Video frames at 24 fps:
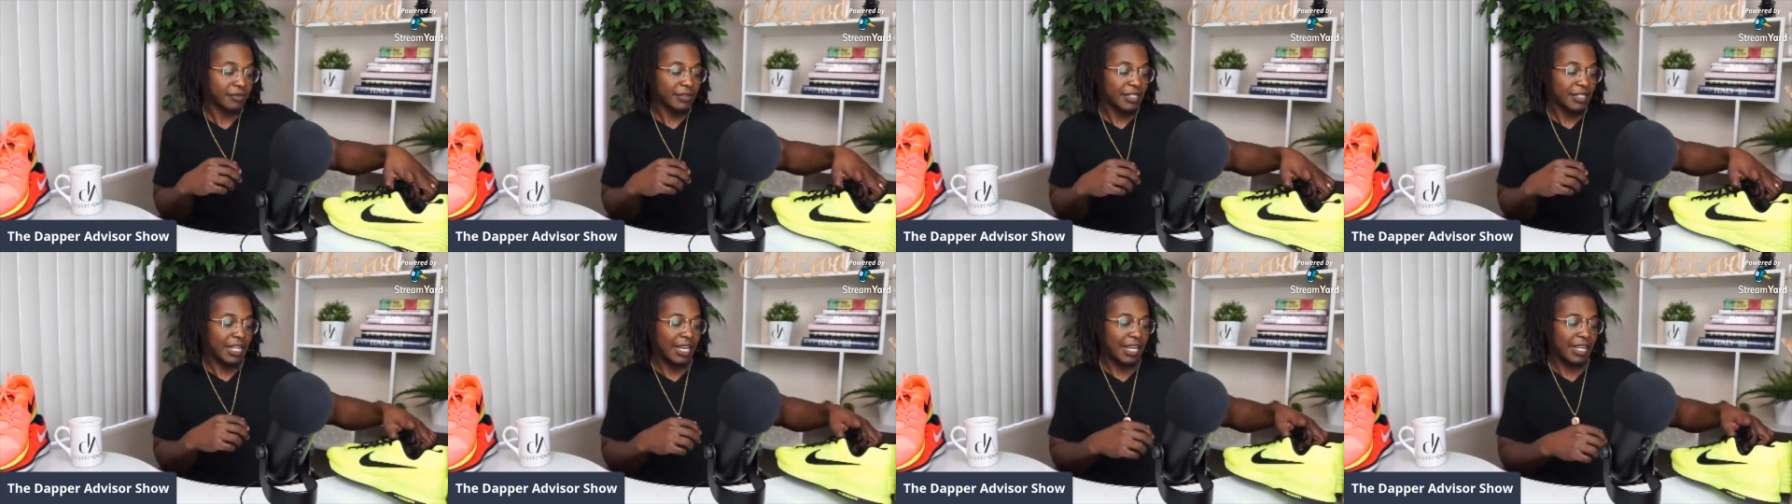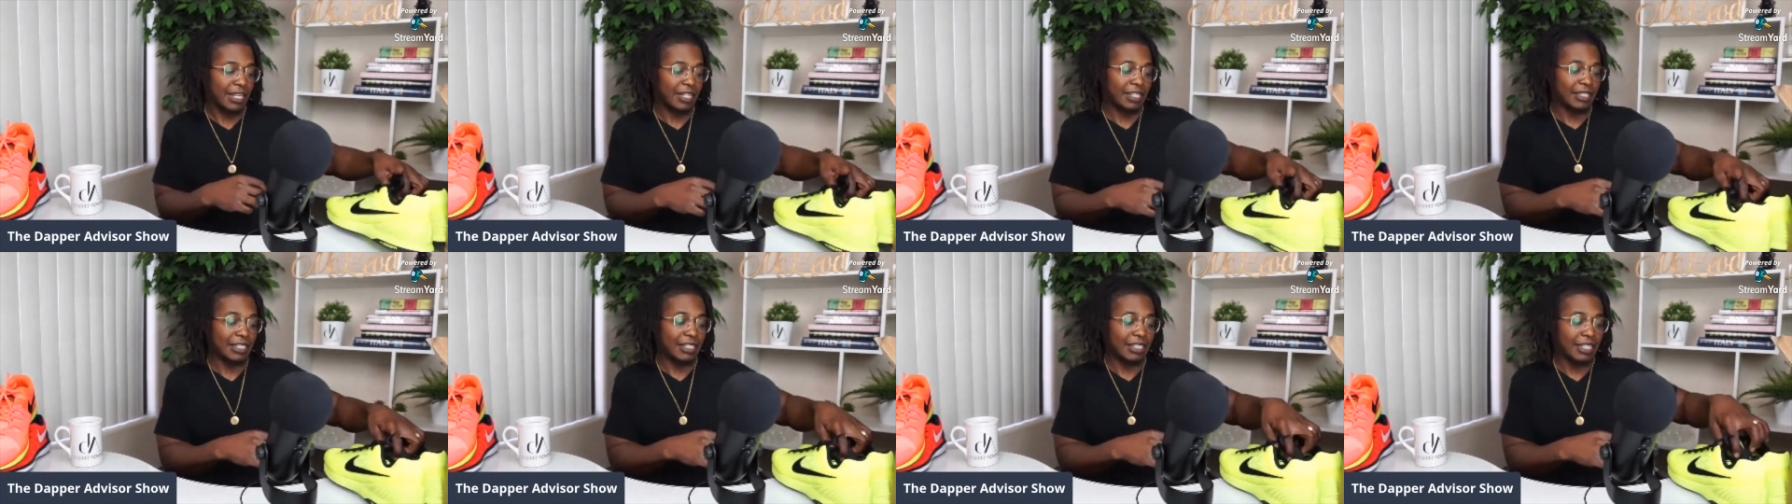
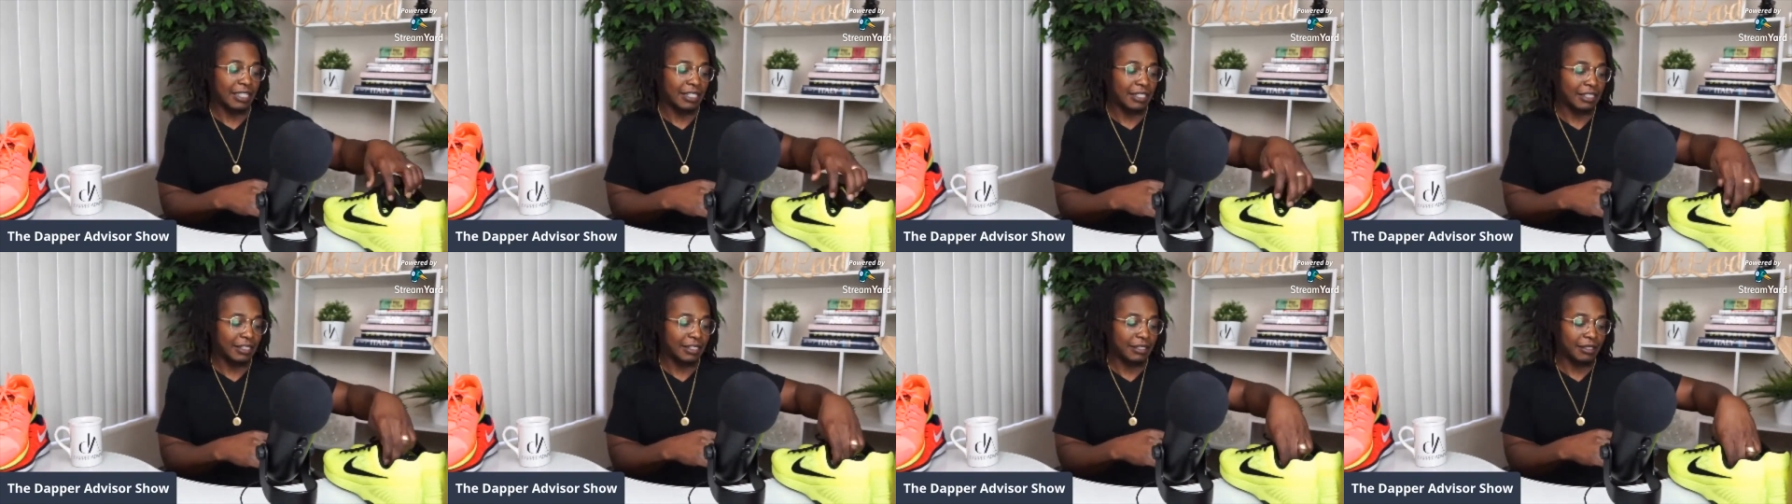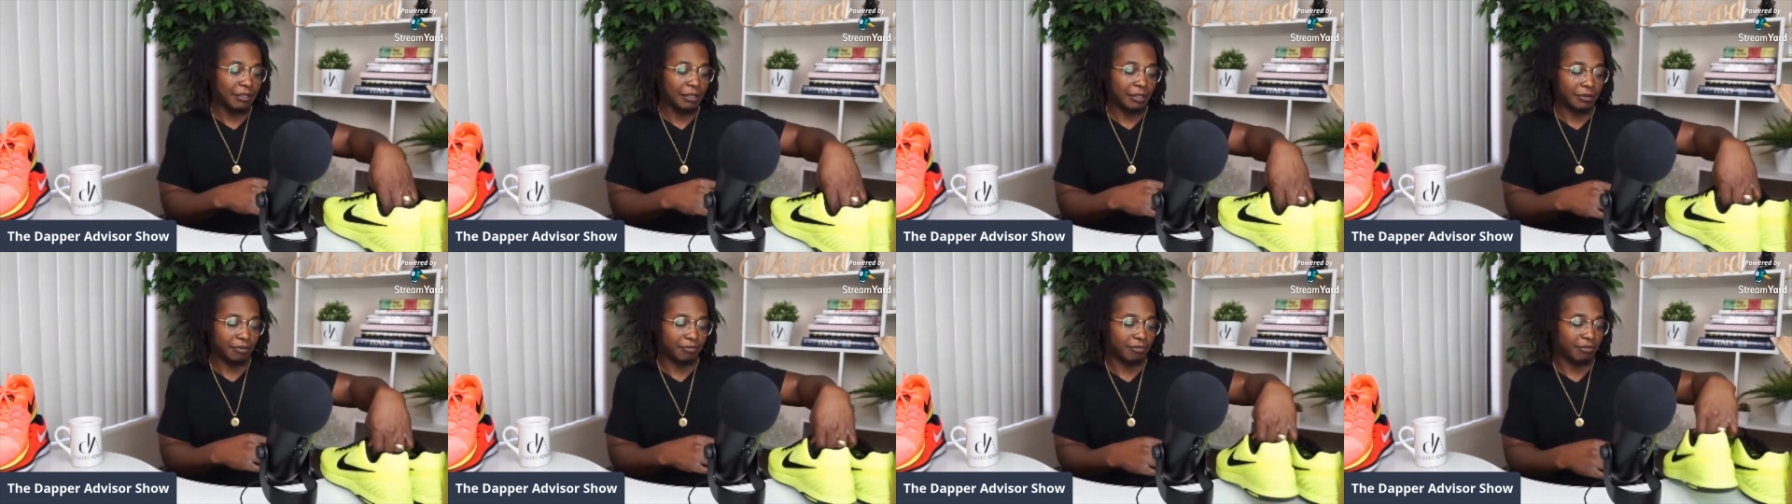And then
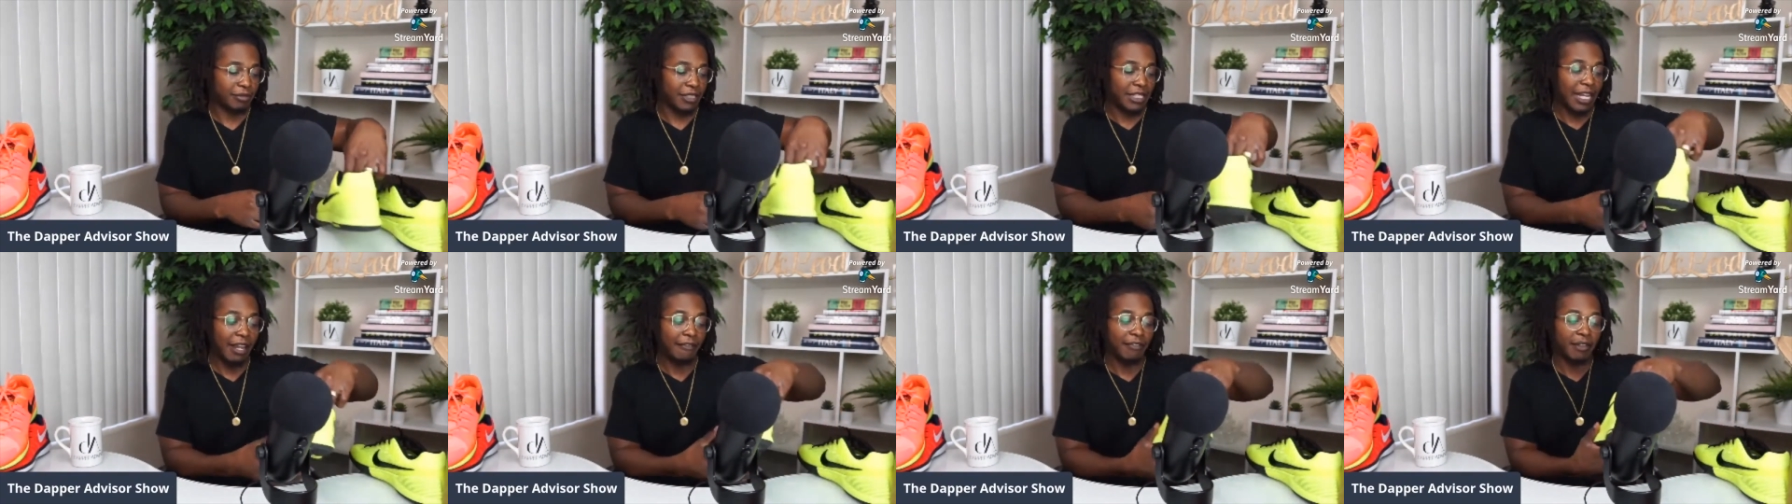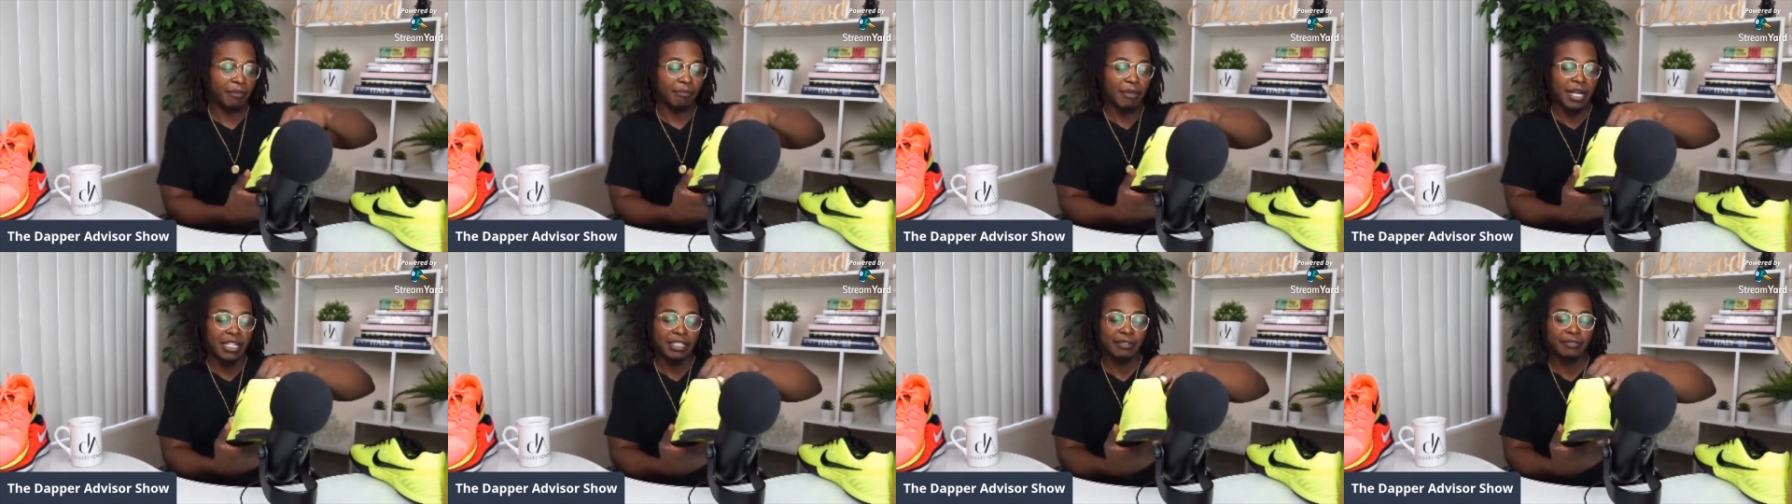the save
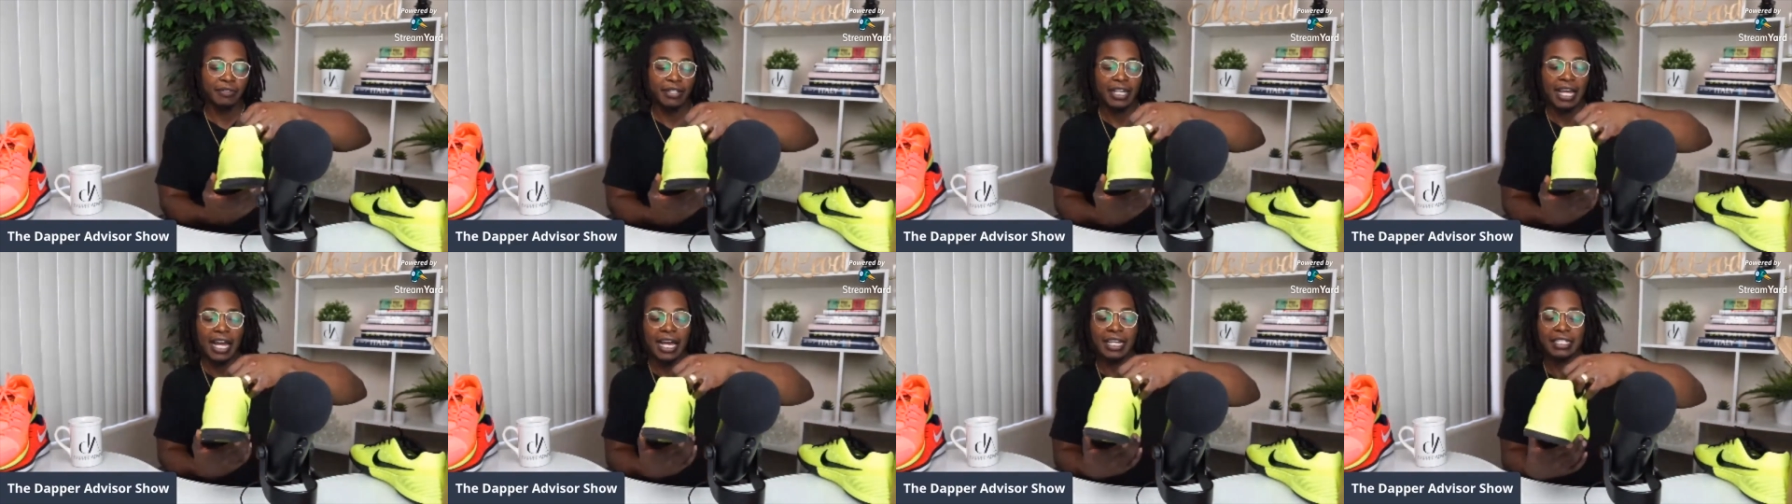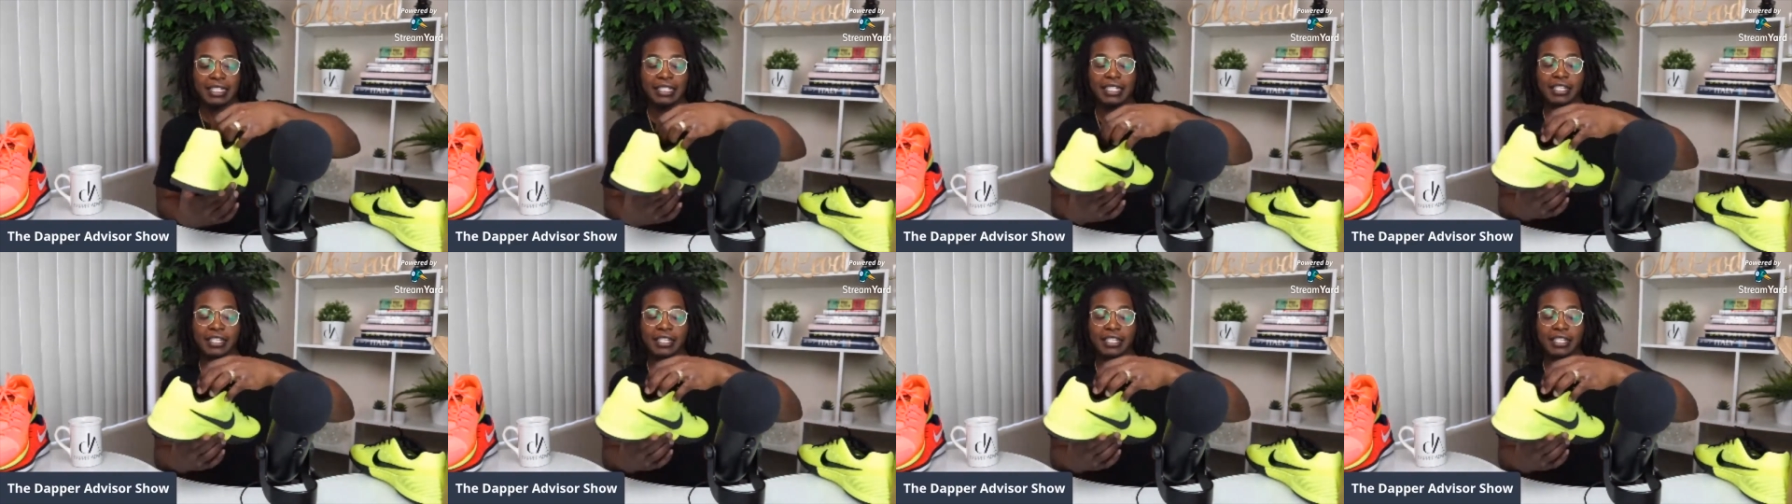the best for last.